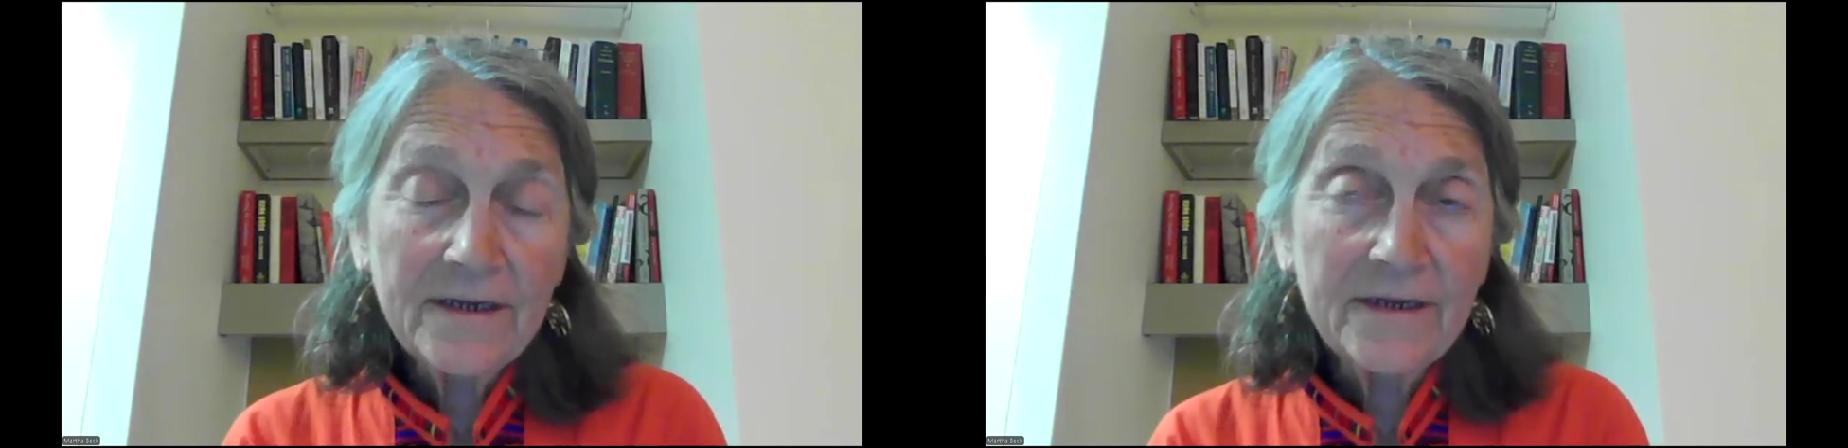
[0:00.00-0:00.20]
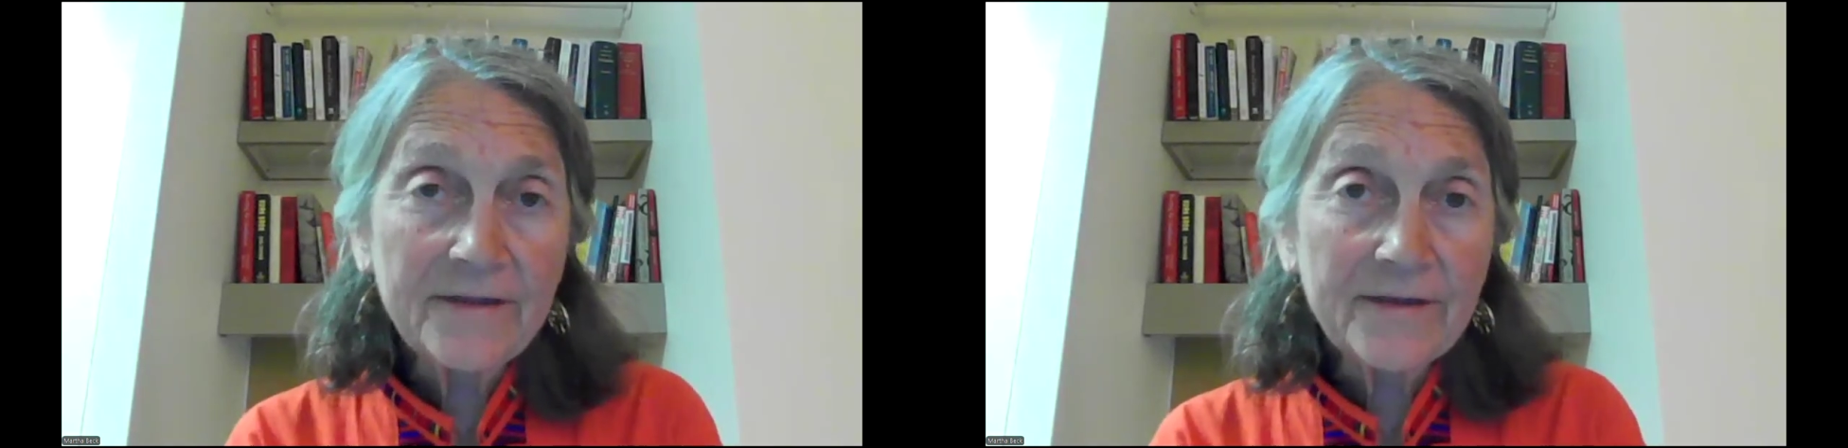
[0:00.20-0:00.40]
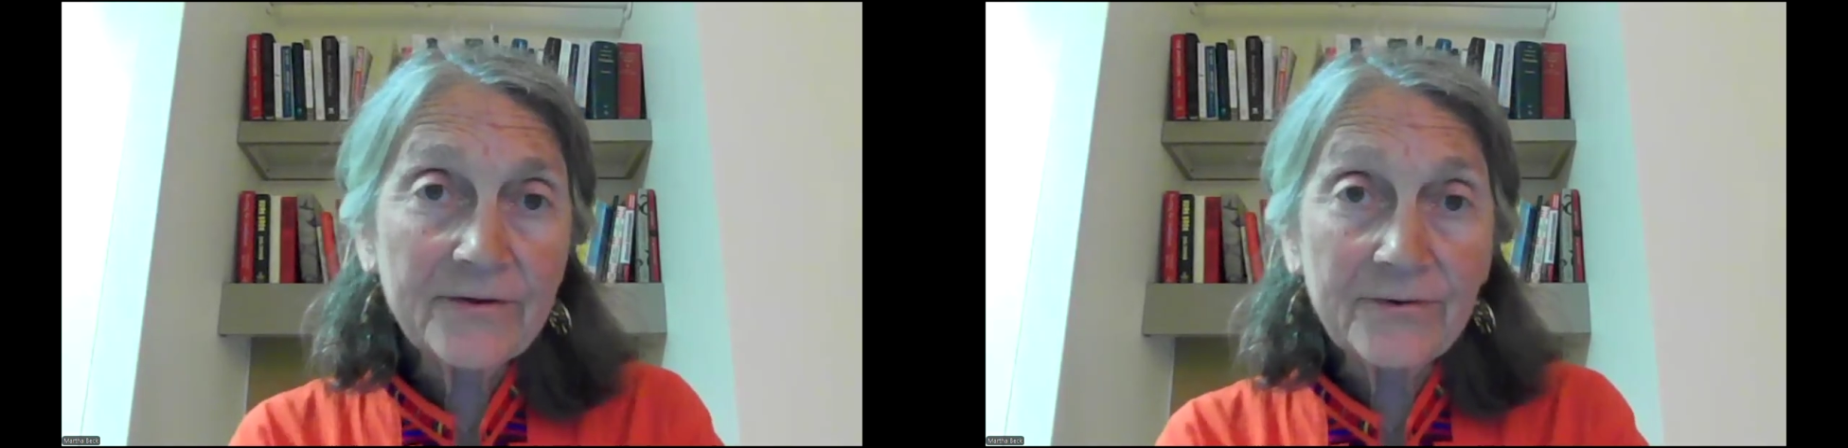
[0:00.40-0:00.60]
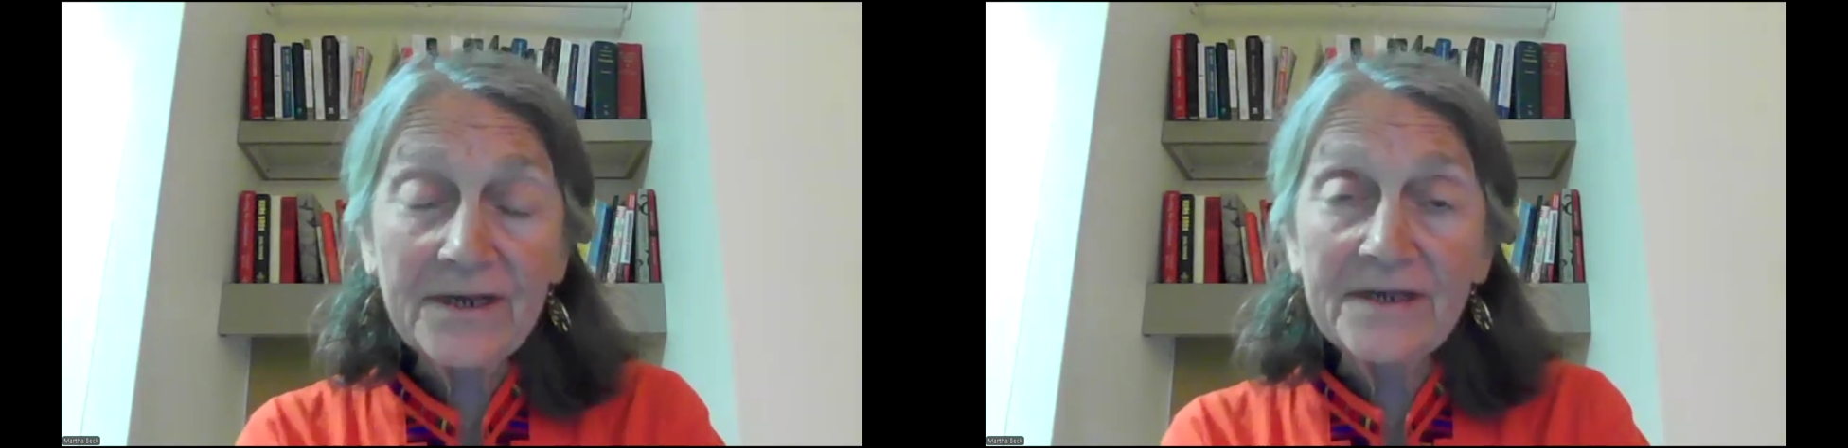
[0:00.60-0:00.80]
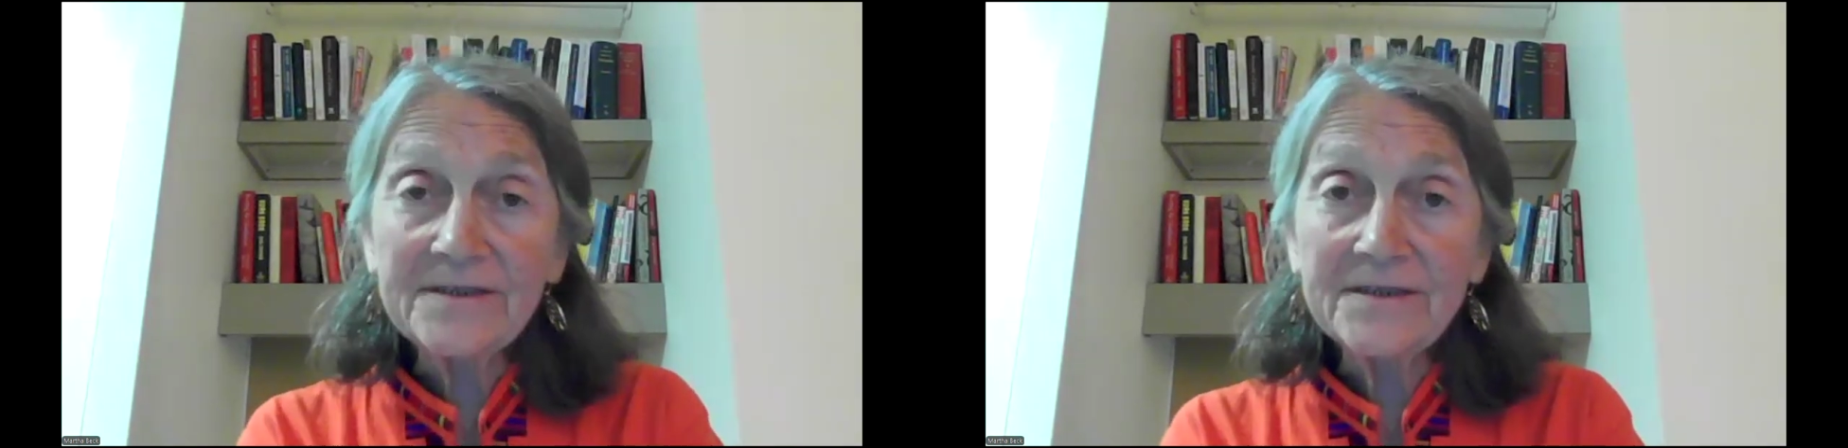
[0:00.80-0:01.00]
in the
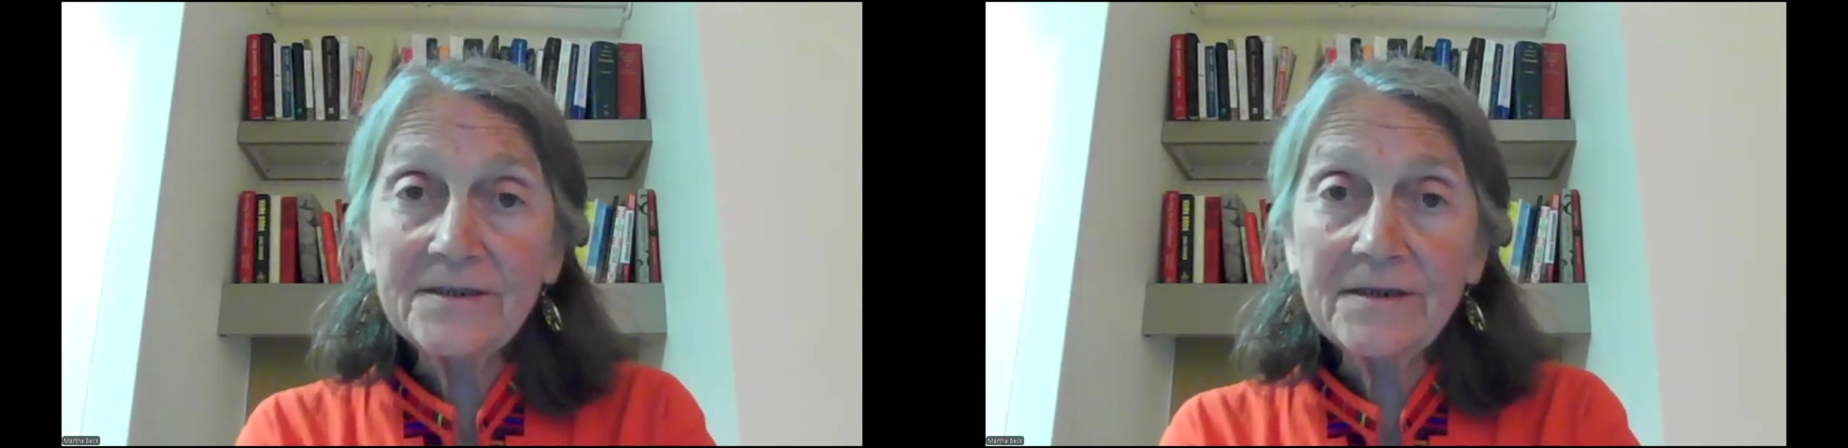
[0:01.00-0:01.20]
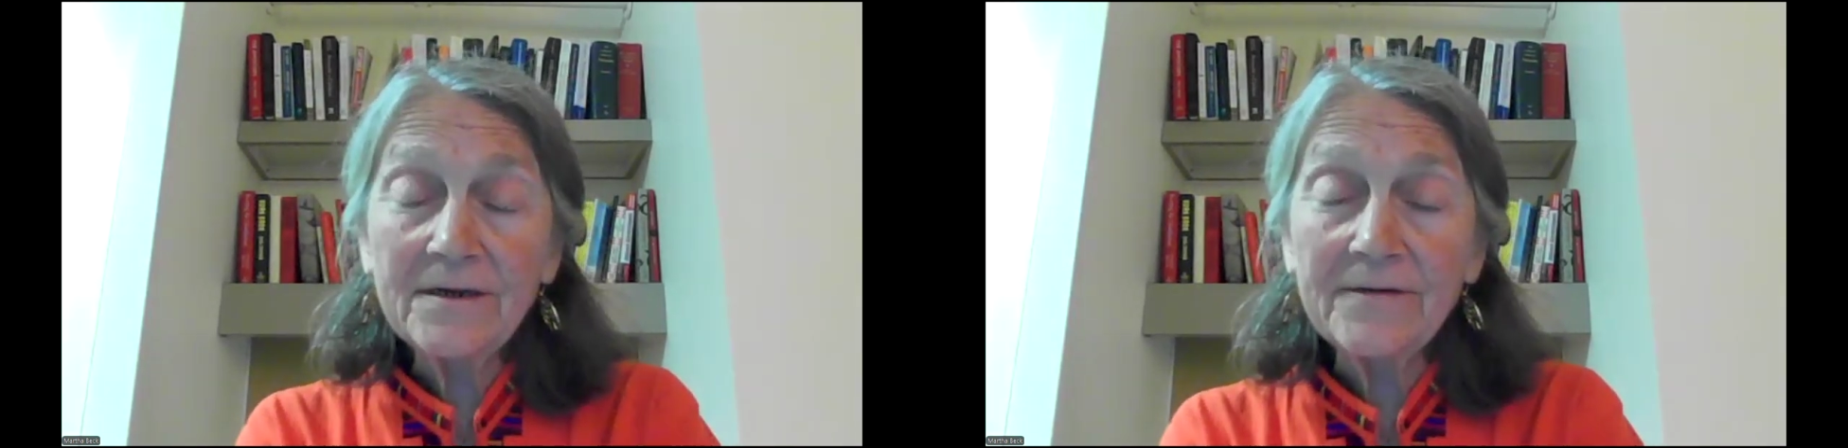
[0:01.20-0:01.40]
creation